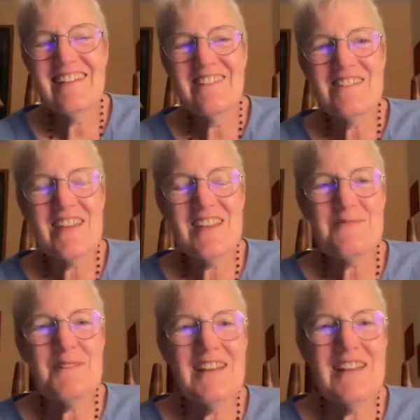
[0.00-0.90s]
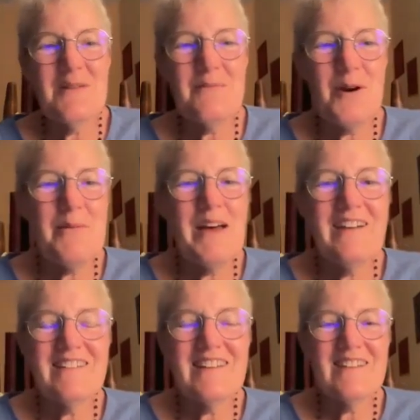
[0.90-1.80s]
which I guess we're going to hear more
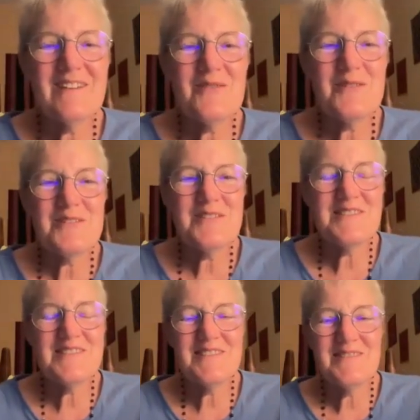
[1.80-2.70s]
about in the course